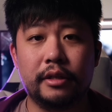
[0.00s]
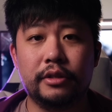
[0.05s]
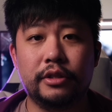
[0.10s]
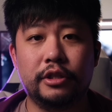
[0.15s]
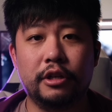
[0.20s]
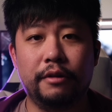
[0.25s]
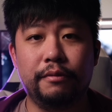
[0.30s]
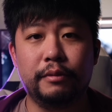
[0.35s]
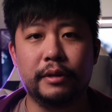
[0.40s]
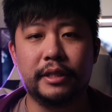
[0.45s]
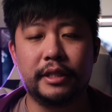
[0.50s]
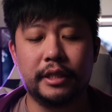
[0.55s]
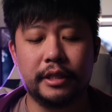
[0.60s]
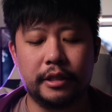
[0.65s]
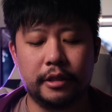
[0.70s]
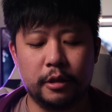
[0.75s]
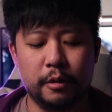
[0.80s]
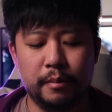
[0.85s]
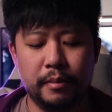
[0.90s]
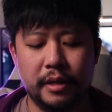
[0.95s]
software
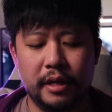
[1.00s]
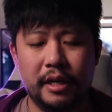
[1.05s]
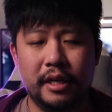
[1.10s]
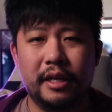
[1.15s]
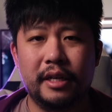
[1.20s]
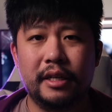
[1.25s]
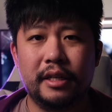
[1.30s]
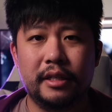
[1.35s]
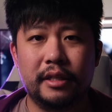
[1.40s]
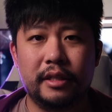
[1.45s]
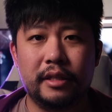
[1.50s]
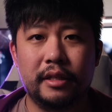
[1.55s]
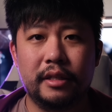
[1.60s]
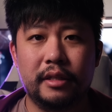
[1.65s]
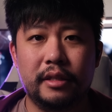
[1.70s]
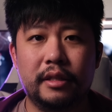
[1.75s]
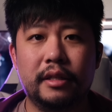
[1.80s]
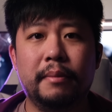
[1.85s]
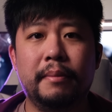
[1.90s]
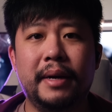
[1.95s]
system,
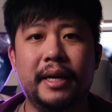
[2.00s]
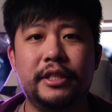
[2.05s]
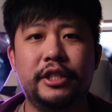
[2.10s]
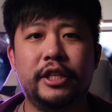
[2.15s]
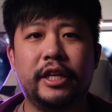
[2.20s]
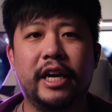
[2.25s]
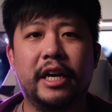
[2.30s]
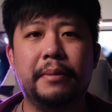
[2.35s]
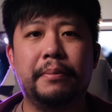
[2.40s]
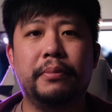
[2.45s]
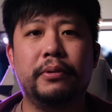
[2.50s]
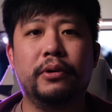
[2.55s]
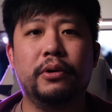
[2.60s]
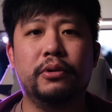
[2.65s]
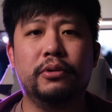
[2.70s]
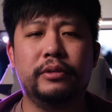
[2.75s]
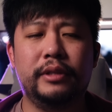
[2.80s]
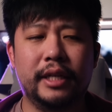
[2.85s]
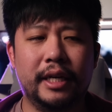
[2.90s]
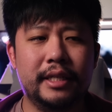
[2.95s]
the Magic 8
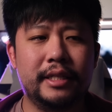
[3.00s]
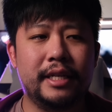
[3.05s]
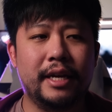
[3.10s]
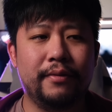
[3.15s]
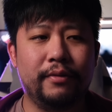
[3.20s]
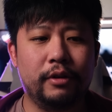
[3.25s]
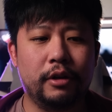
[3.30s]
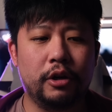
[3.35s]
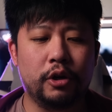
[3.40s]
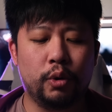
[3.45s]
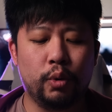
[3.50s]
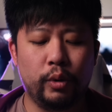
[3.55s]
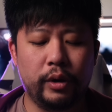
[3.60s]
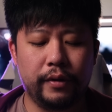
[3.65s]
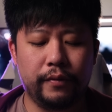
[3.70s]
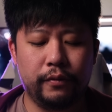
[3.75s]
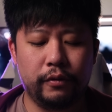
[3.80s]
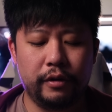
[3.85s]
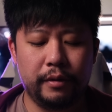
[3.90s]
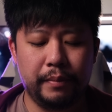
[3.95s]
Pro does have a lot
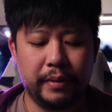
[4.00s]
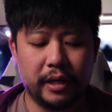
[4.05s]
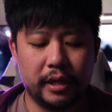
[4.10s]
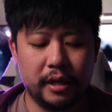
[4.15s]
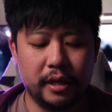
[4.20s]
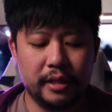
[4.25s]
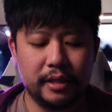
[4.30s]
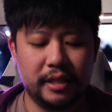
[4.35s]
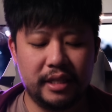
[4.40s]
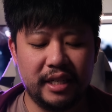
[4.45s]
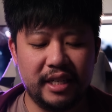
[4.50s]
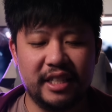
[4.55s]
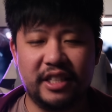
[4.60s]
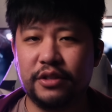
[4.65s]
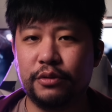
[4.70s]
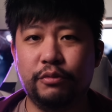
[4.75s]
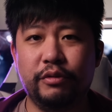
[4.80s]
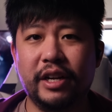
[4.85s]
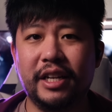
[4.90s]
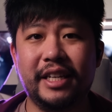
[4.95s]
going for it because
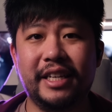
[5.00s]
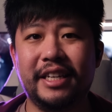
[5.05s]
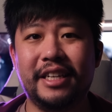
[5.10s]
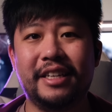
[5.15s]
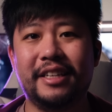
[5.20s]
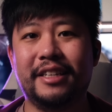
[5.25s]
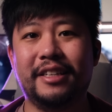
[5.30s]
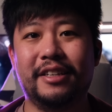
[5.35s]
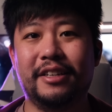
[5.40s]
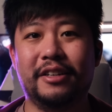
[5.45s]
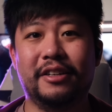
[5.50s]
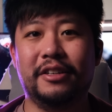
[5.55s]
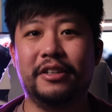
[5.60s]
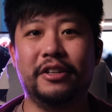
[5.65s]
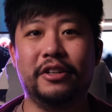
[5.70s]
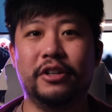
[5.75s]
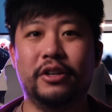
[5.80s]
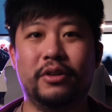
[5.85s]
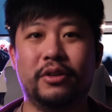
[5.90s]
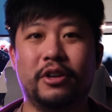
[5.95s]
it's really,
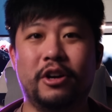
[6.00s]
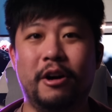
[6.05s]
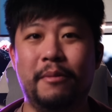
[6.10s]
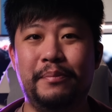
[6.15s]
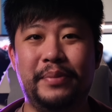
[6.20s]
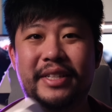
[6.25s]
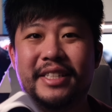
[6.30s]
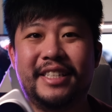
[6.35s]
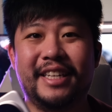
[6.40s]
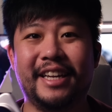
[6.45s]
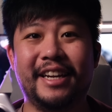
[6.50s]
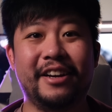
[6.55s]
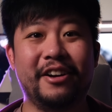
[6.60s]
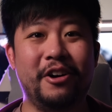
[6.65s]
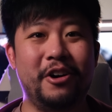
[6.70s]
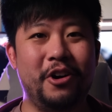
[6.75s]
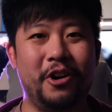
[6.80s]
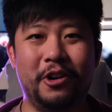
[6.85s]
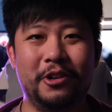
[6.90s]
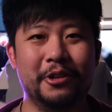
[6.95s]

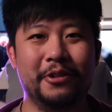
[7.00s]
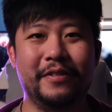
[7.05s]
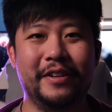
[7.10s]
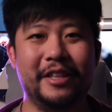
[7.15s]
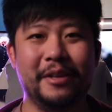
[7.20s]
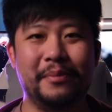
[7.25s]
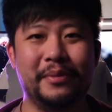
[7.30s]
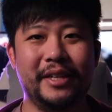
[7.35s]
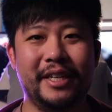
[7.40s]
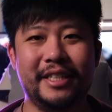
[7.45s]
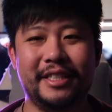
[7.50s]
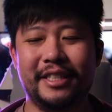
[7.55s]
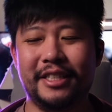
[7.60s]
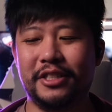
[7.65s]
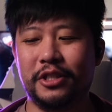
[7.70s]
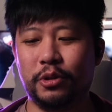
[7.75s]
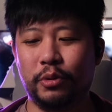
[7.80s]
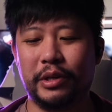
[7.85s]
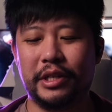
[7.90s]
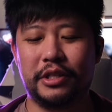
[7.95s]
compensating all over the place.
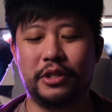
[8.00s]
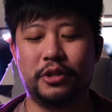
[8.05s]
It's doing